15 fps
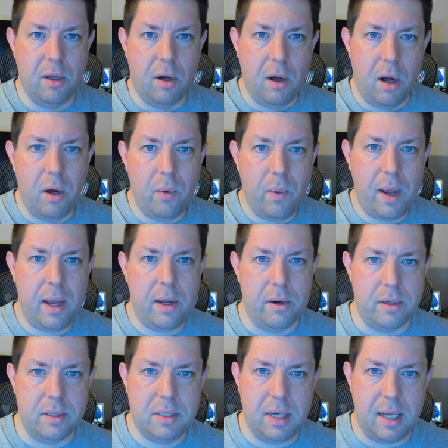hallway
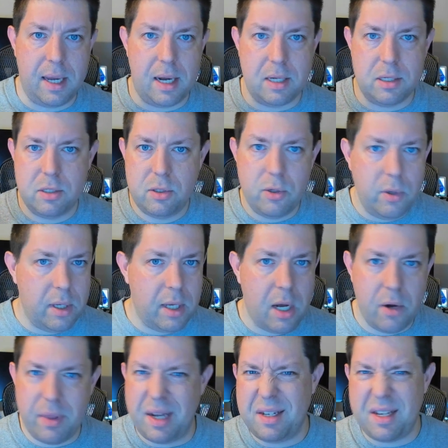or sitting at a
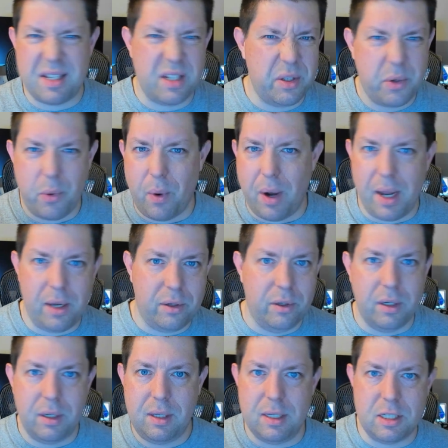studio that doesn't quite
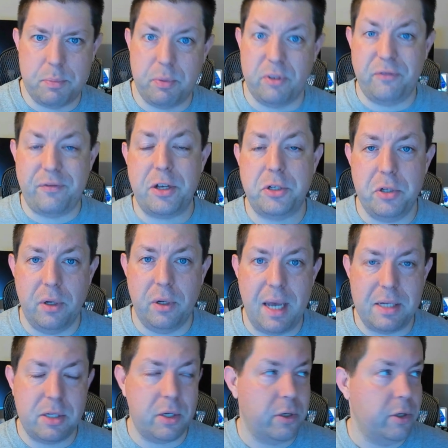look as professional
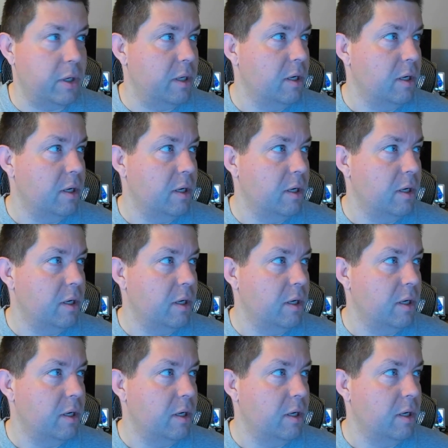as it could.